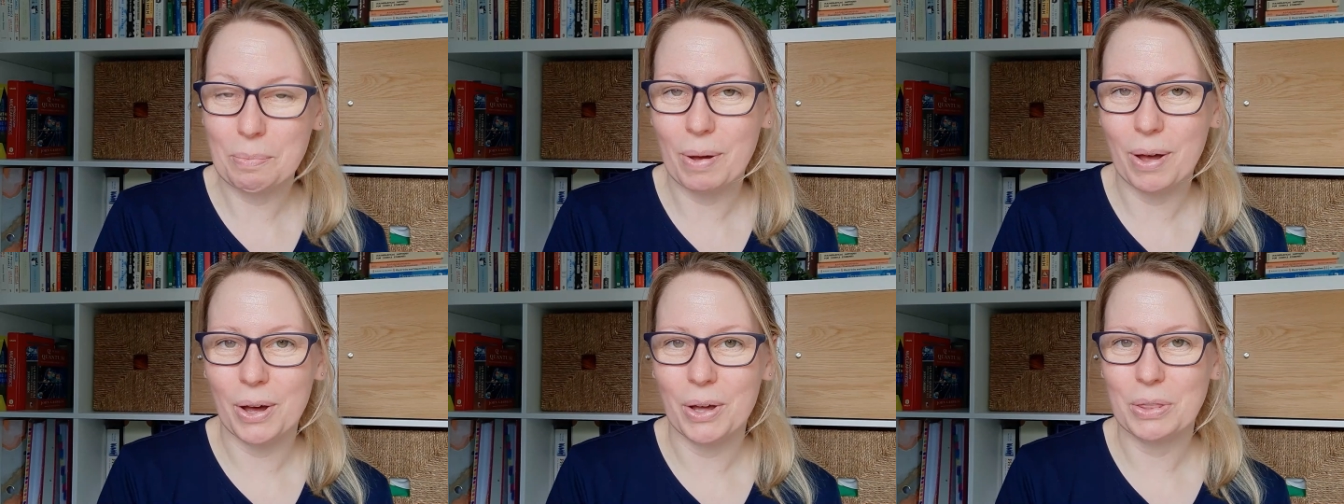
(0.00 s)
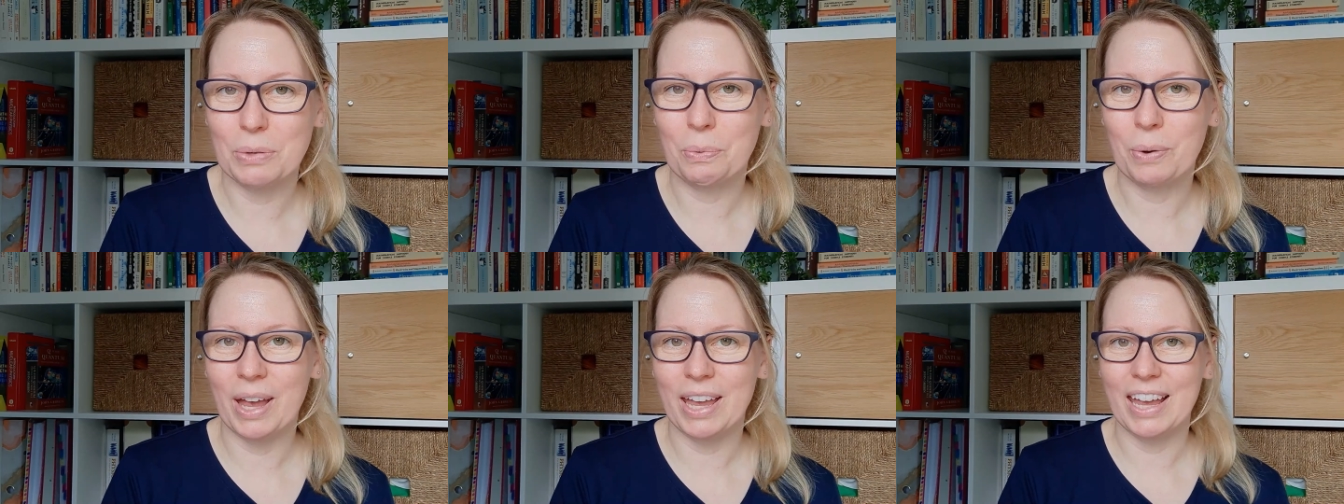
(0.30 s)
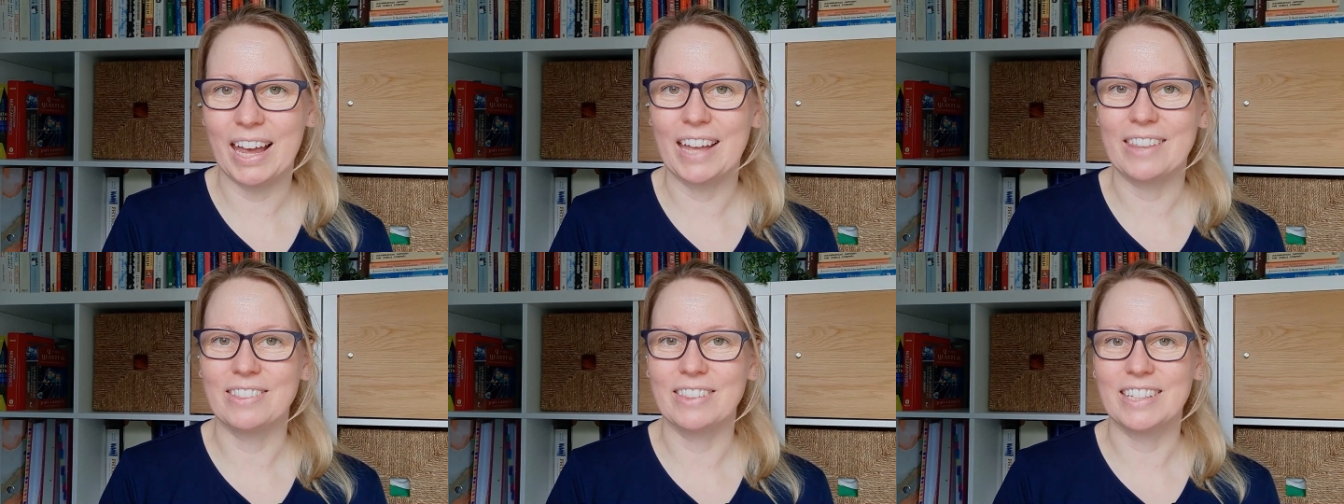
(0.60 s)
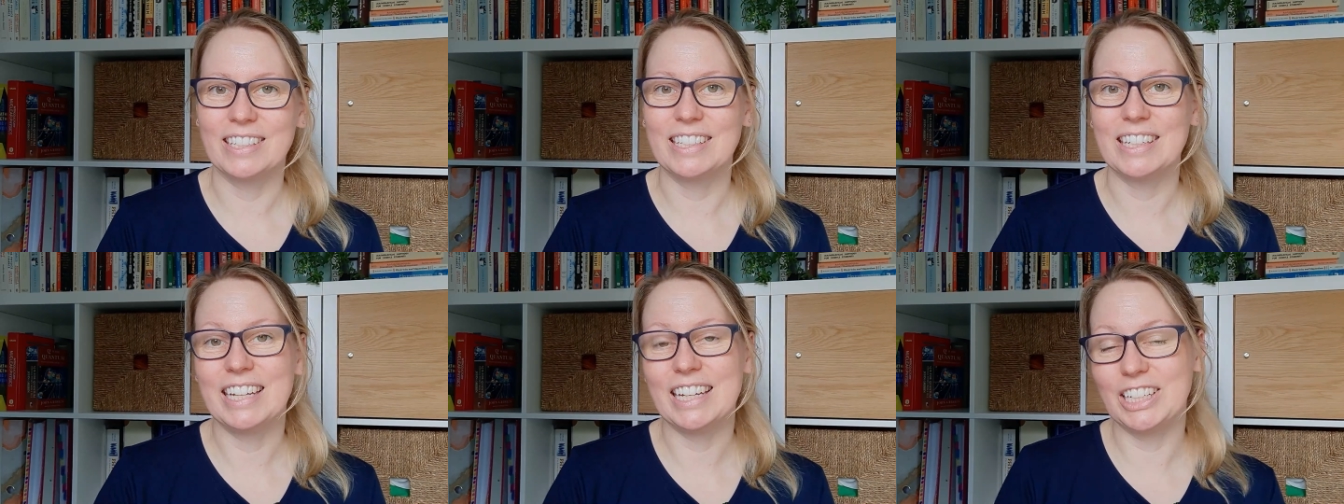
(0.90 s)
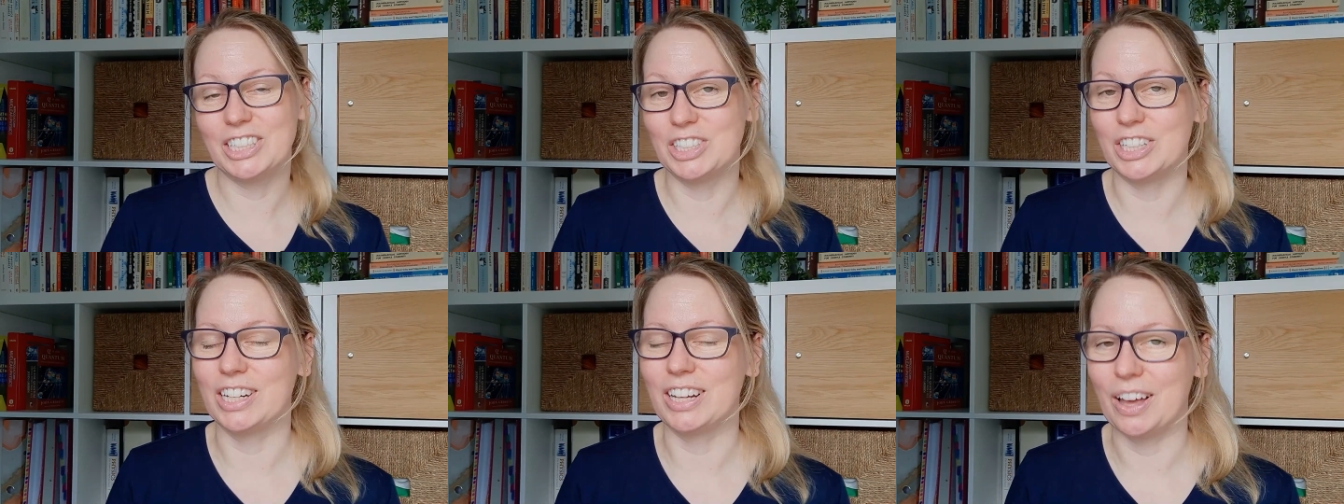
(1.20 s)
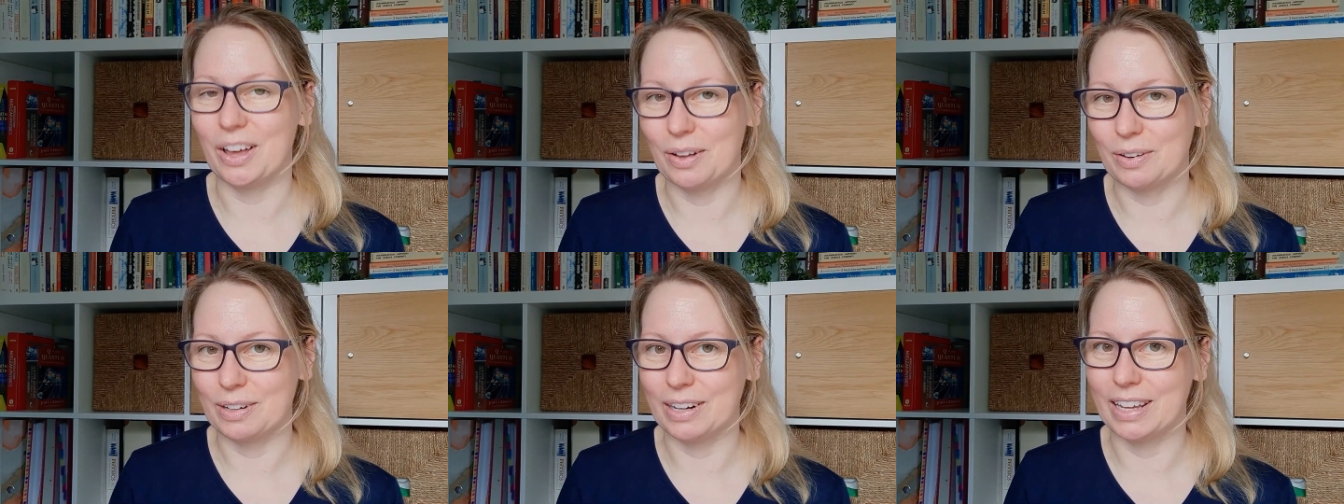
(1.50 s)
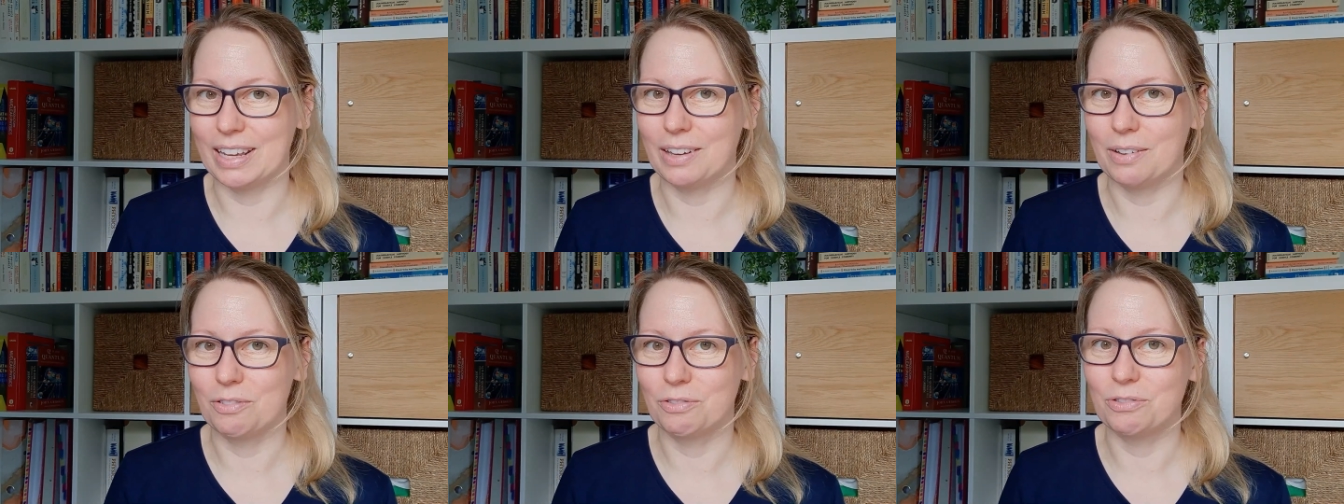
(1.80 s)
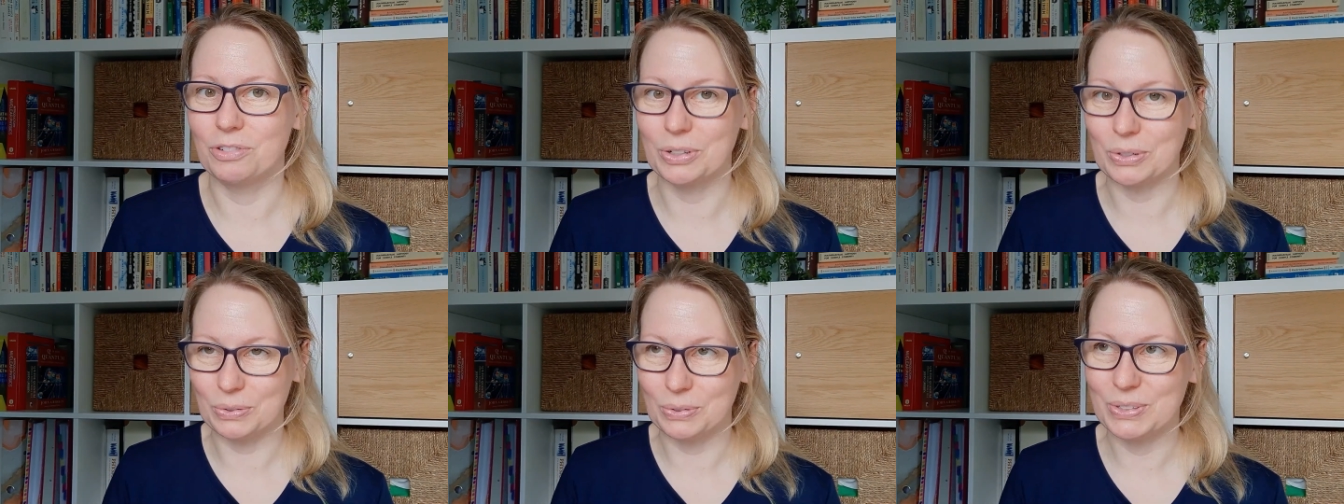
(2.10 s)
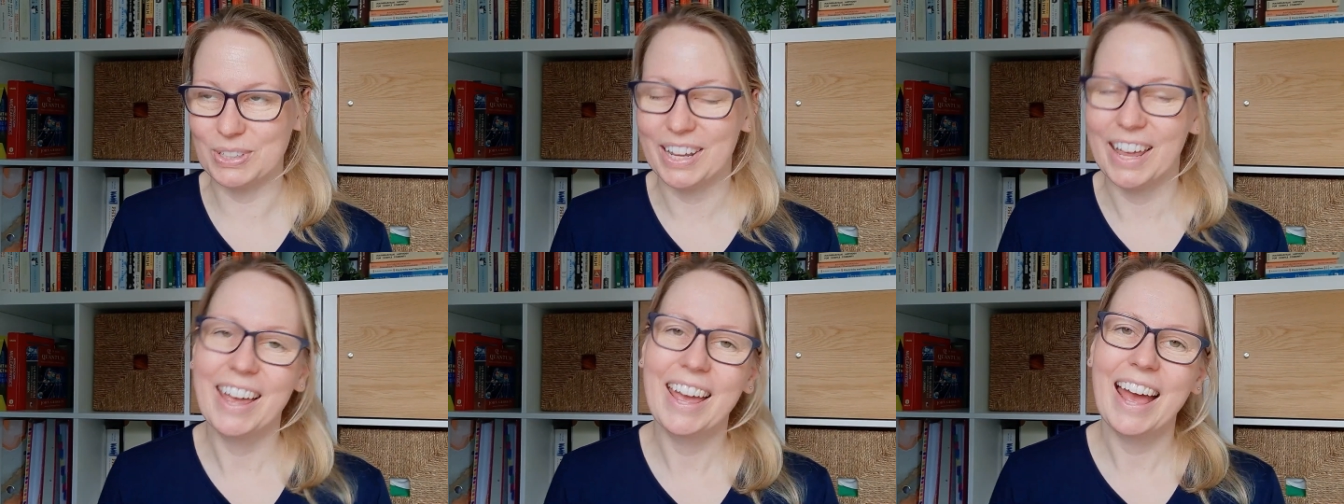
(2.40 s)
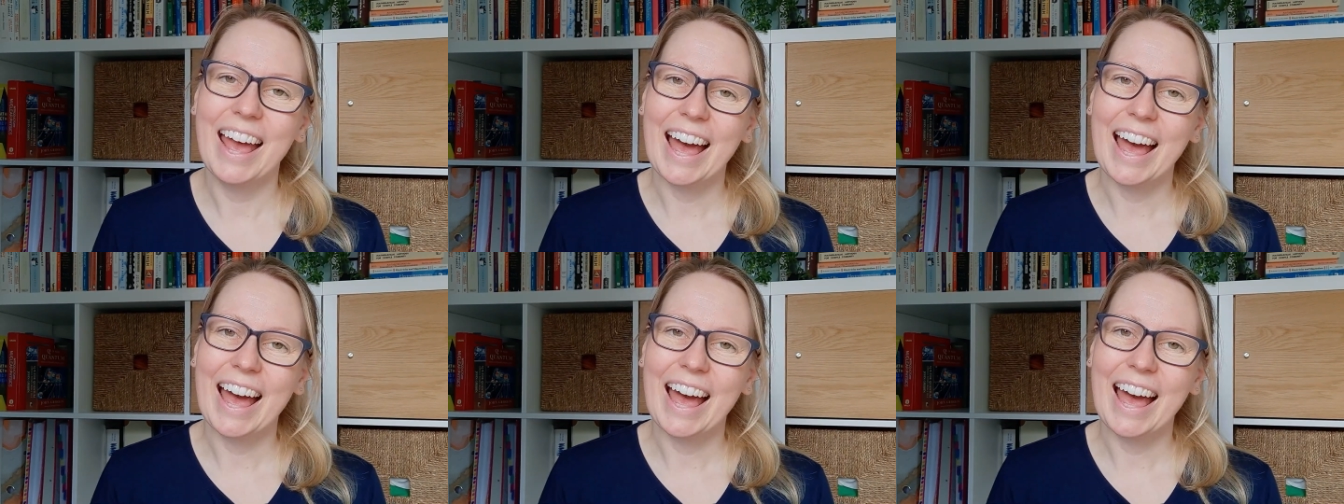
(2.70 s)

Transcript: pathway and the teaching-only route.